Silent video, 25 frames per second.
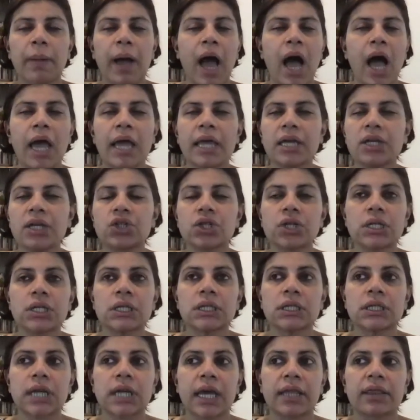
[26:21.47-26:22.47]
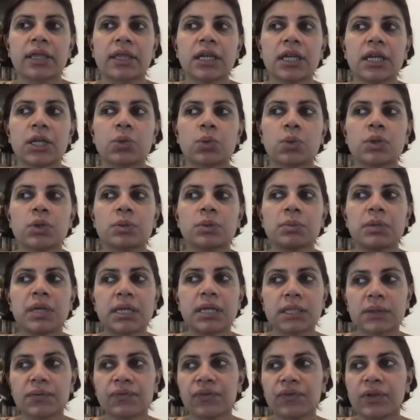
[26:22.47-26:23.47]
I think it was me
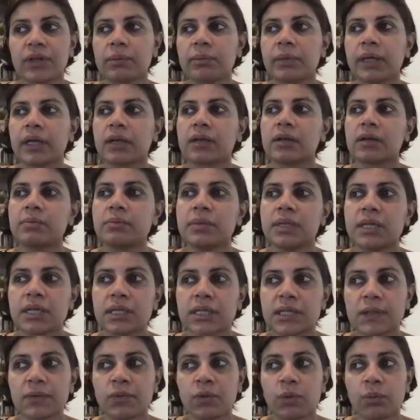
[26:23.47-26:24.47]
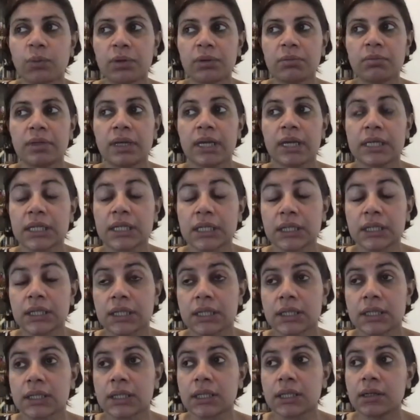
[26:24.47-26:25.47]
as a filmmaker, me as a woman, me as a
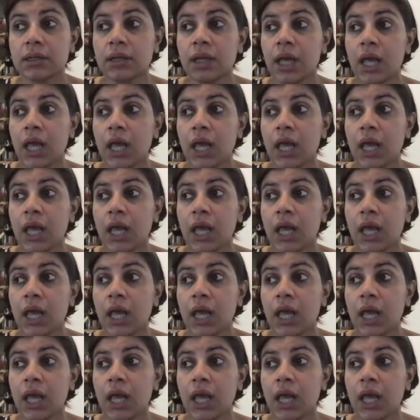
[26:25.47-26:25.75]
citizen.